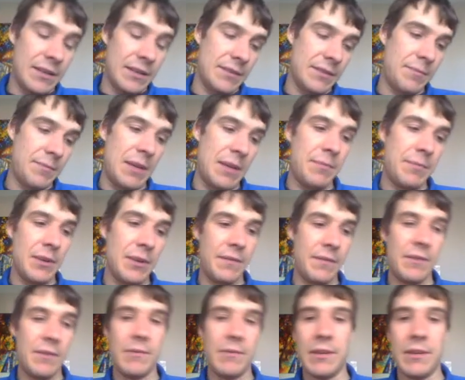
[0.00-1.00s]
paper
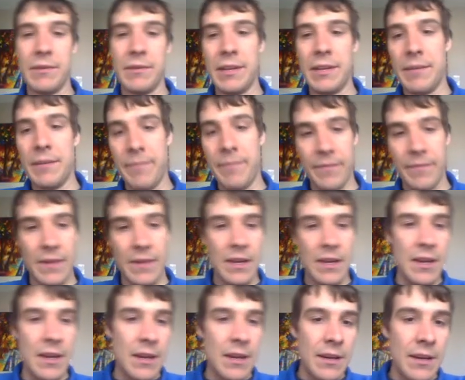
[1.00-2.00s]
if you want to read it.
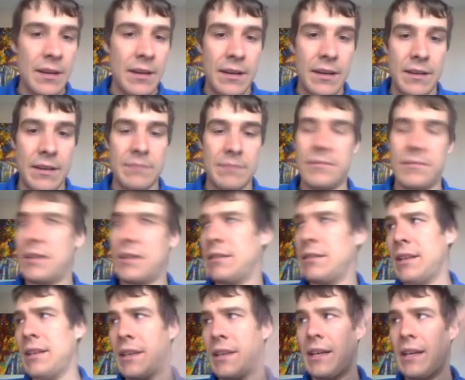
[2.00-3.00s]
I'll
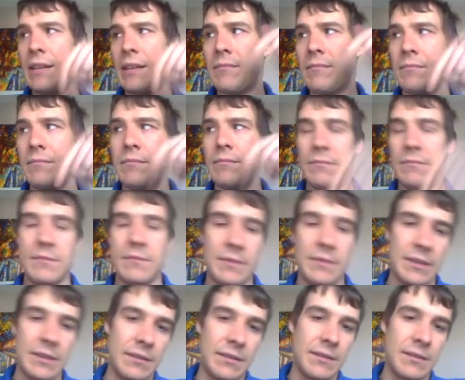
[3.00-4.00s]
link that
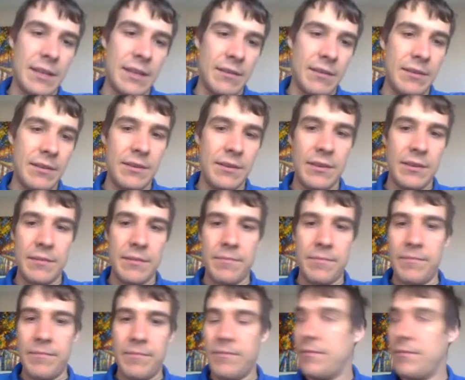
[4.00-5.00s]
down under the
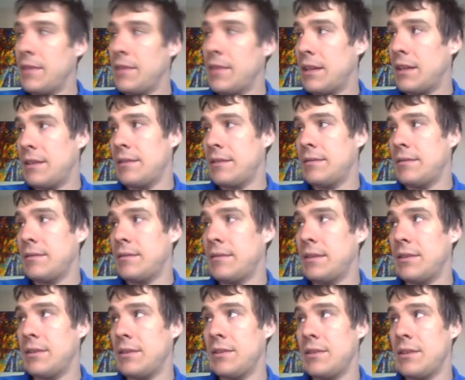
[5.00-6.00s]

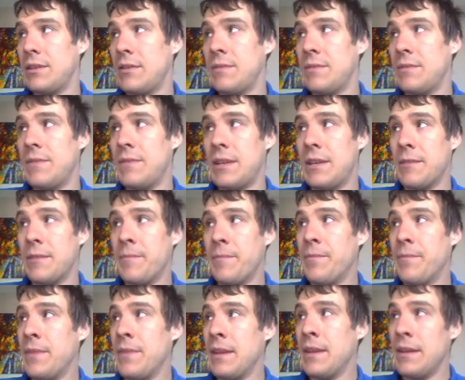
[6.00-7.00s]
YouTube video.
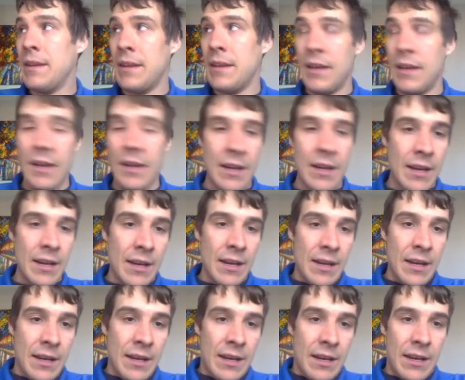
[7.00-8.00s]

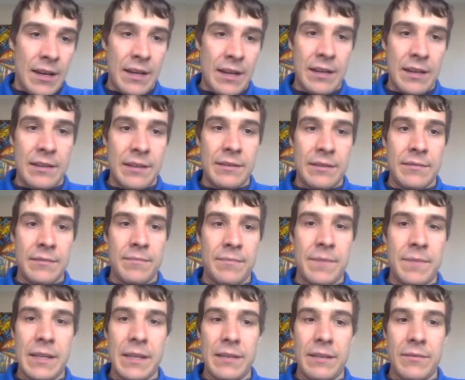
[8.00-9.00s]

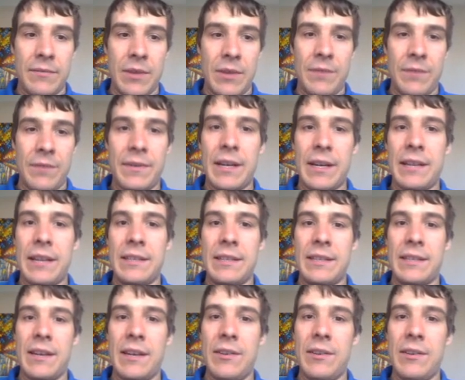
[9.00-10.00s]
But Rutherford had
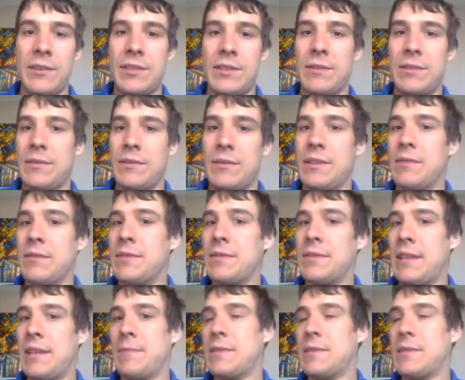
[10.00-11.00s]
this other student whose
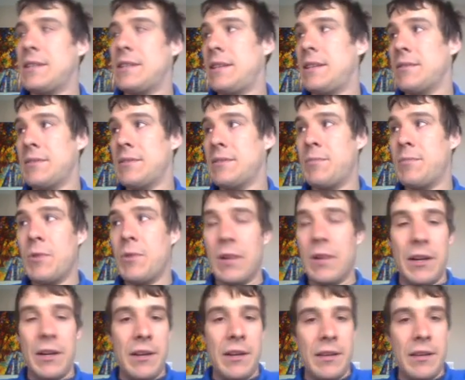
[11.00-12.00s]
name was Niels
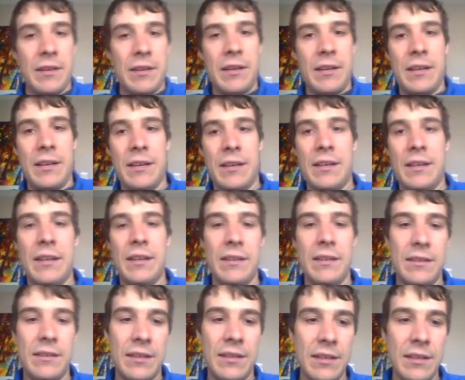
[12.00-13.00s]
Bohr,
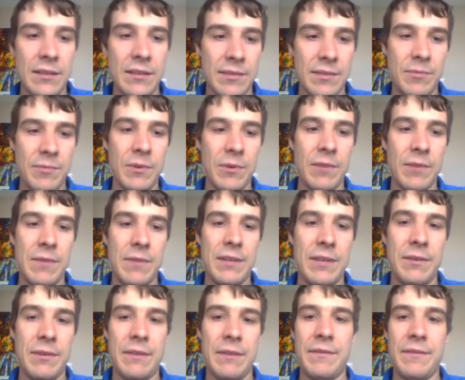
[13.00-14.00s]
and Niels Bohr went
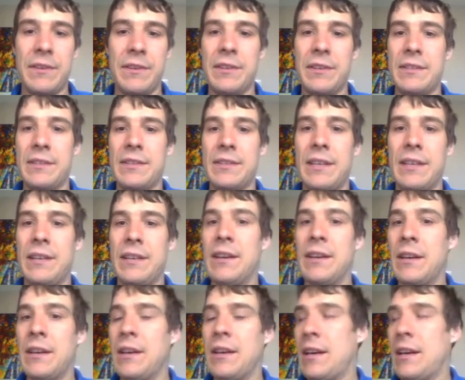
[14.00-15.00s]
to Rutherford and said,
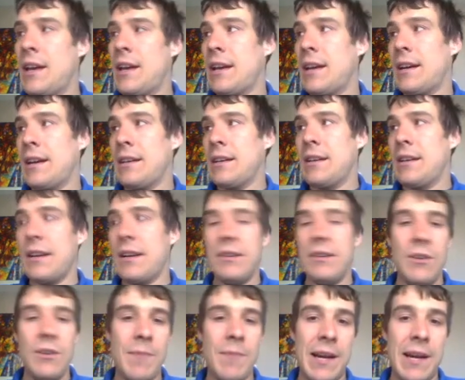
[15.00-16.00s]
"Hey, I
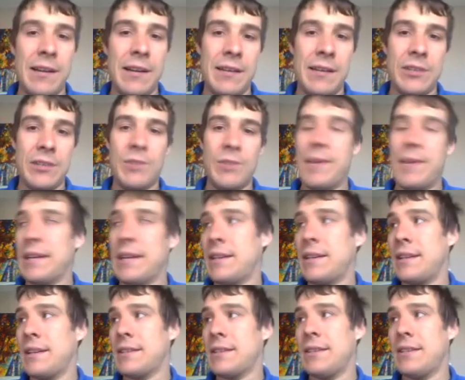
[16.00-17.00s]
know my
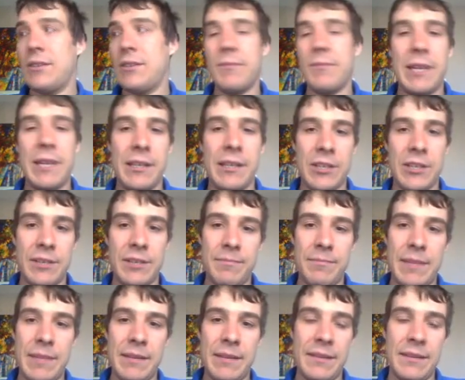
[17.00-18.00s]
electromagnetics, I know my
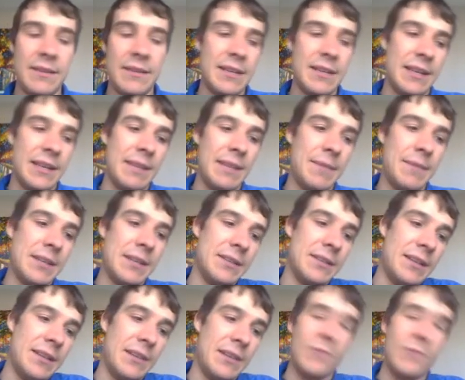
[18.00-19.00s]

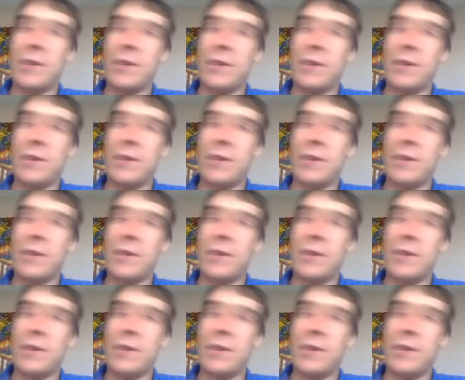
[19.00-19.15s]
electrodynamics, and when